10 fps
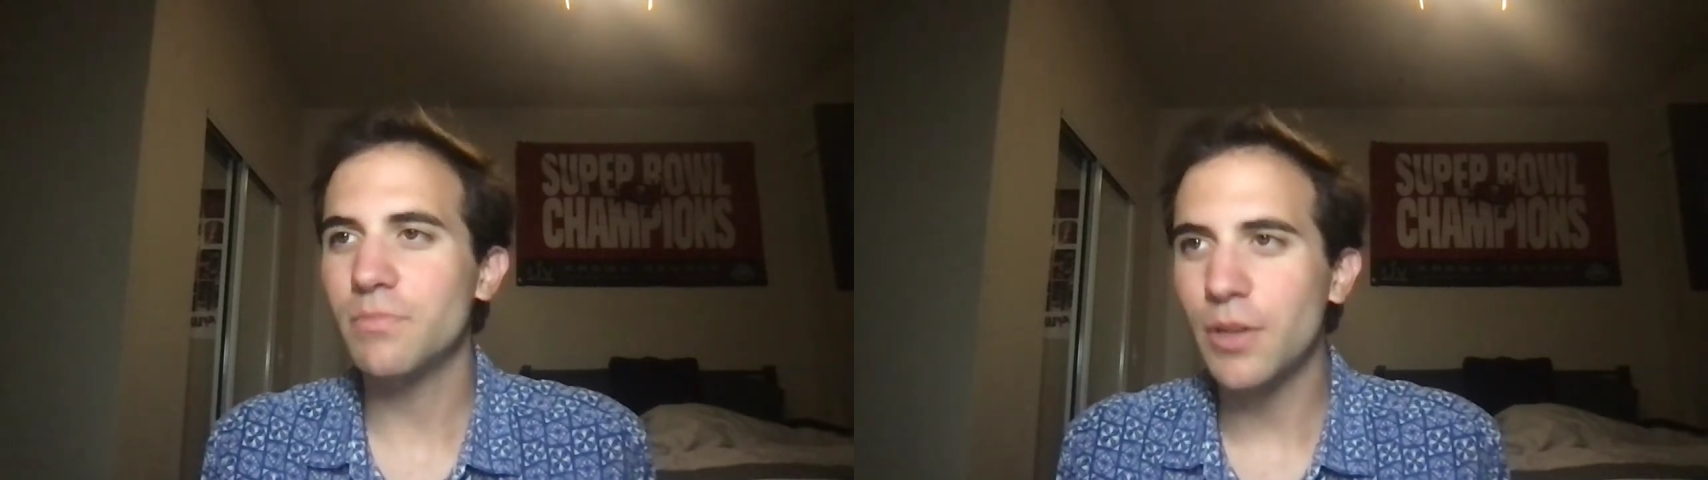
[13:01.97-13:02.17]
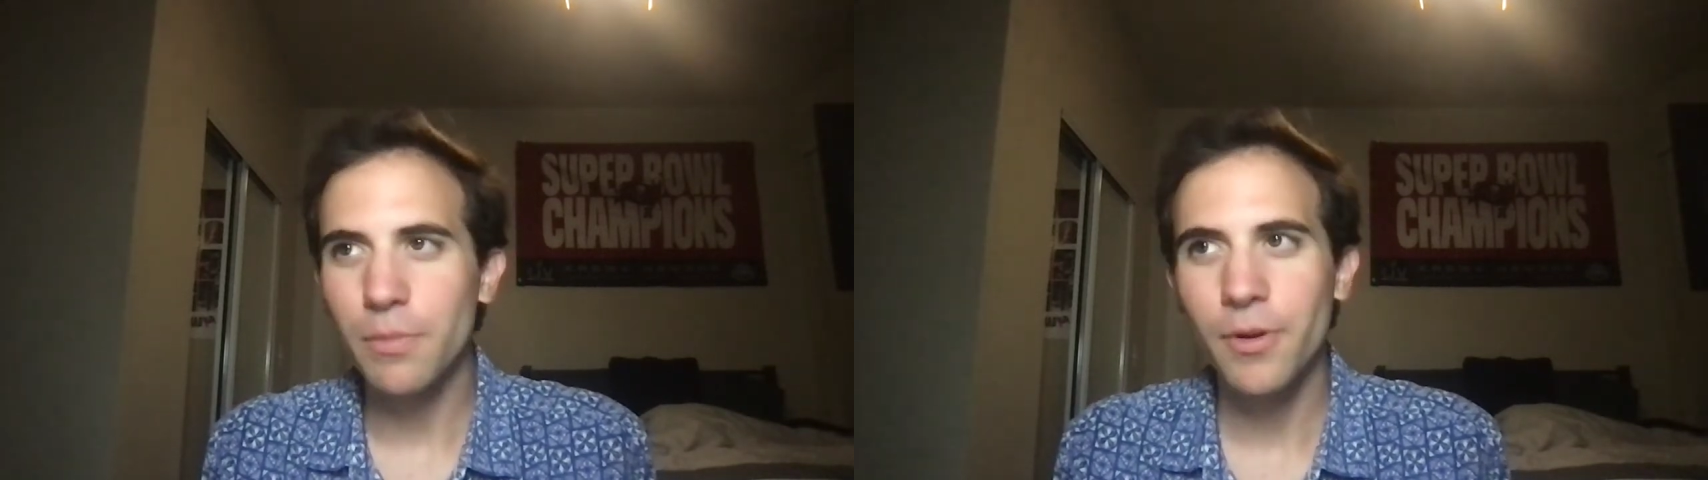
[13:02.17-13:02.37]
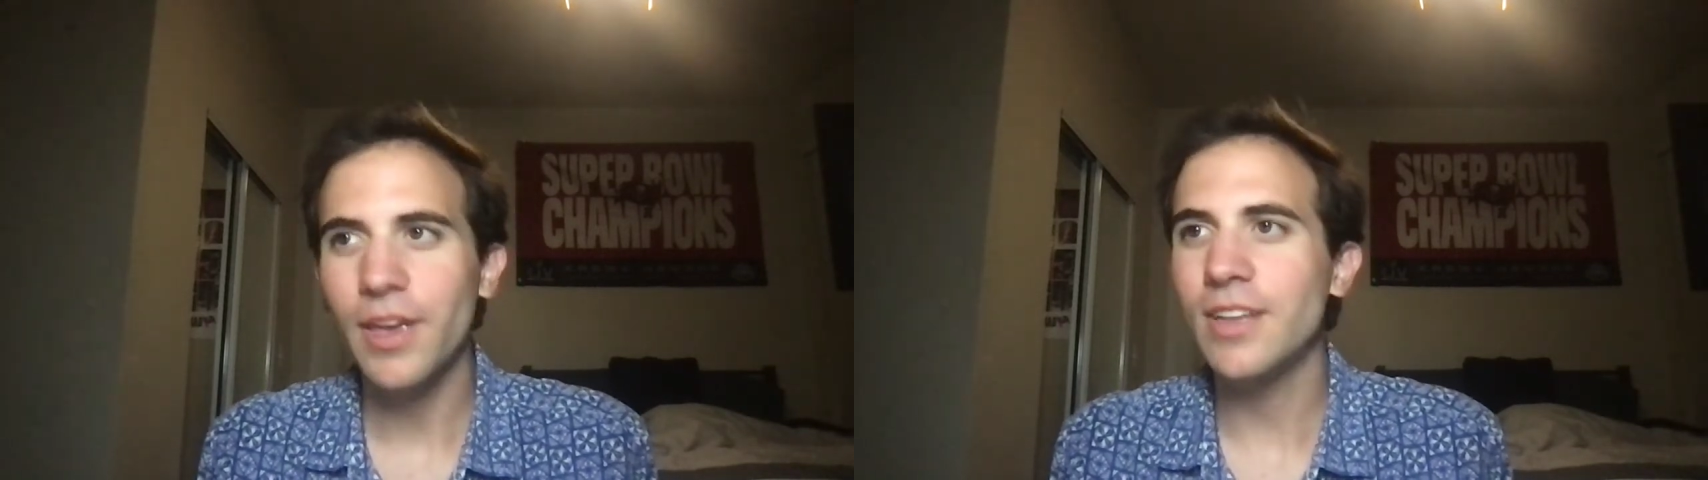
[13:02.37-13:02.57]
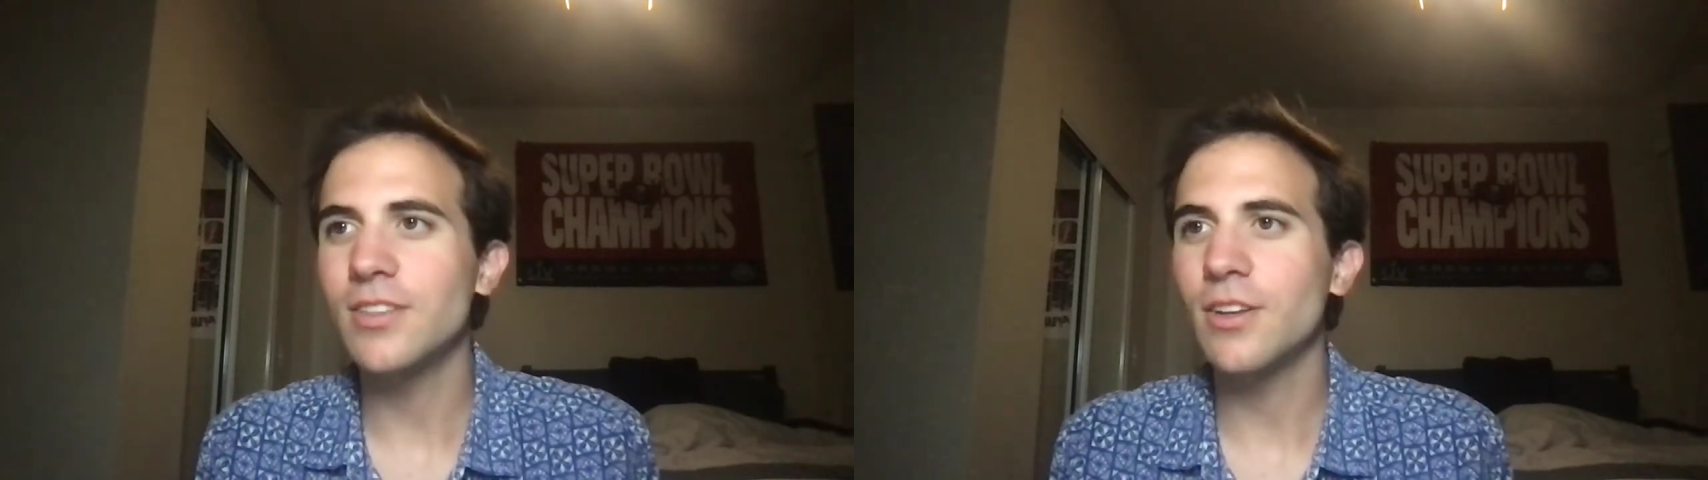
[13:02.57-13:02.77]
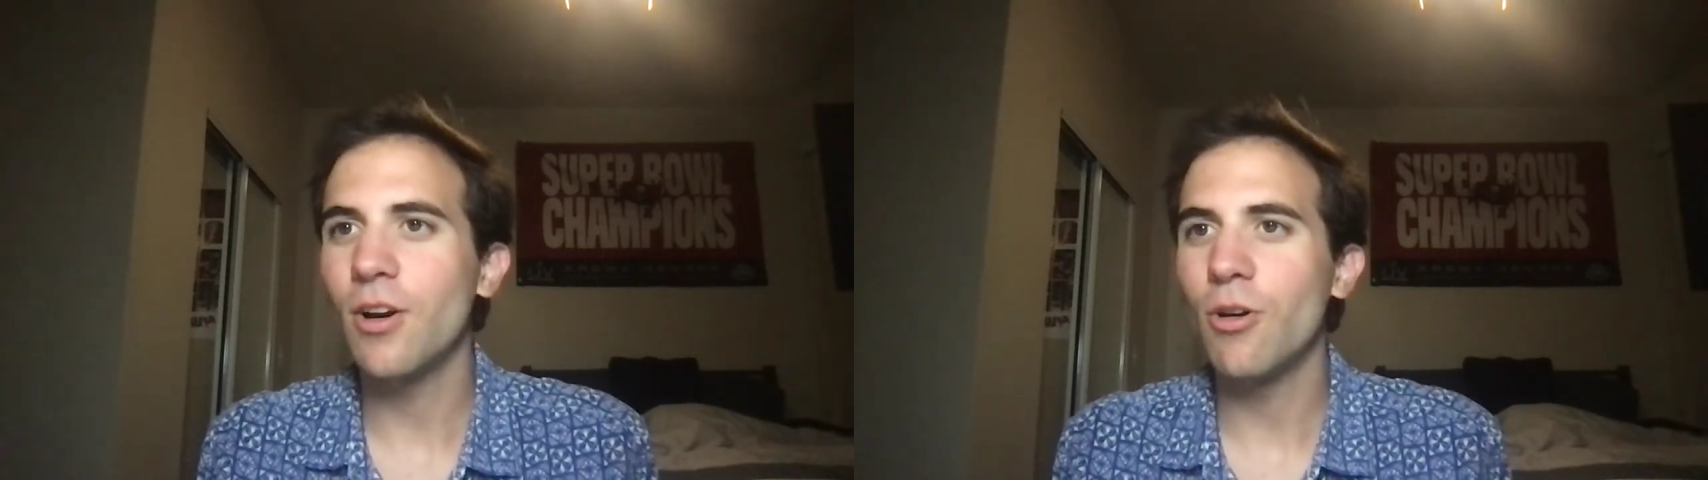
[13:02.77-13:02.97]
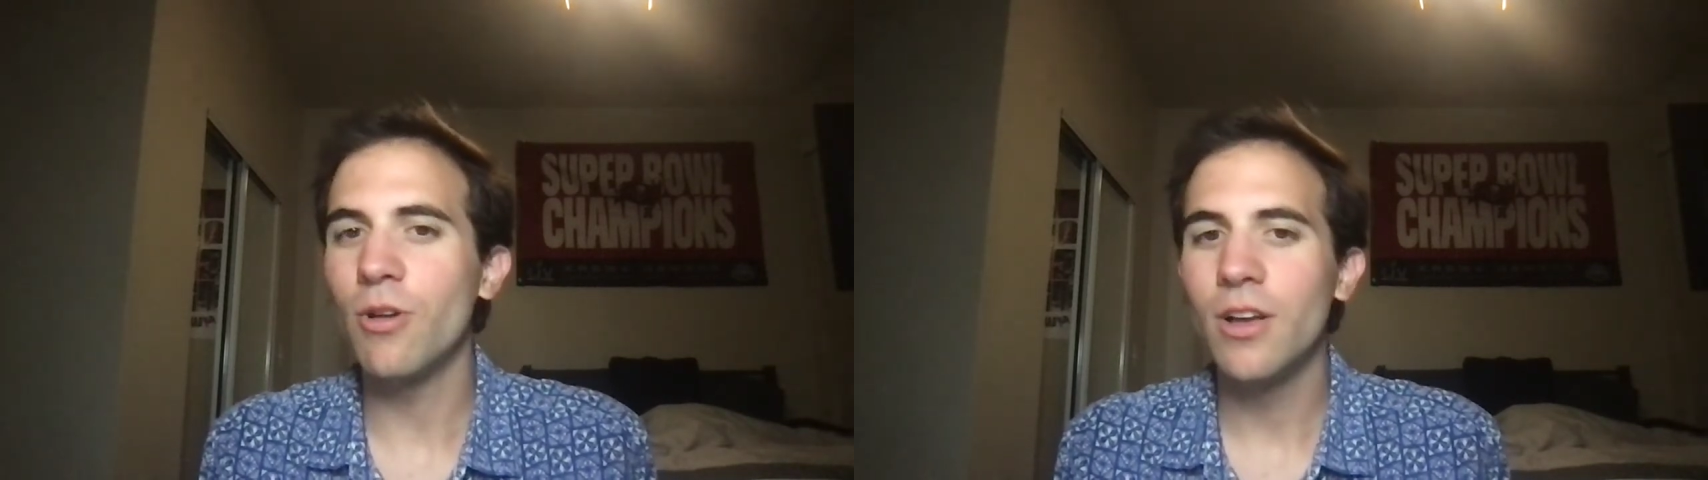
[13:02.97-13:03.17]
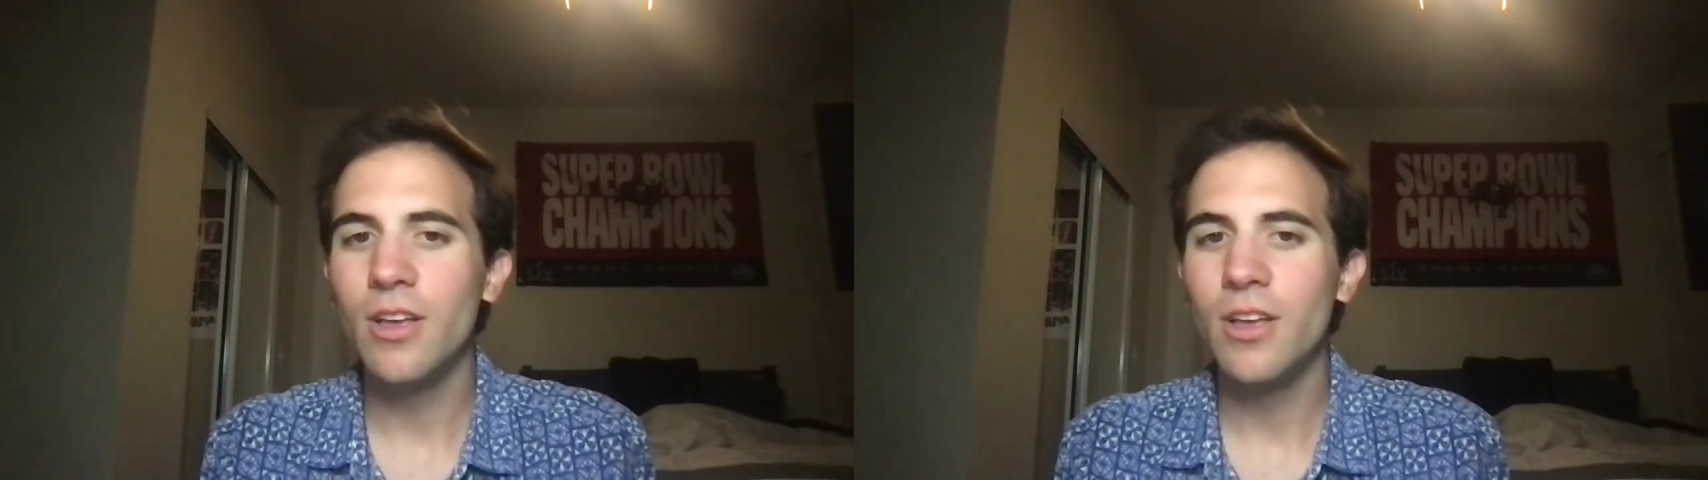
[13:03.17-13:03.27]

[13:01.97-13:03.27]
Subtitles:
People can get to know.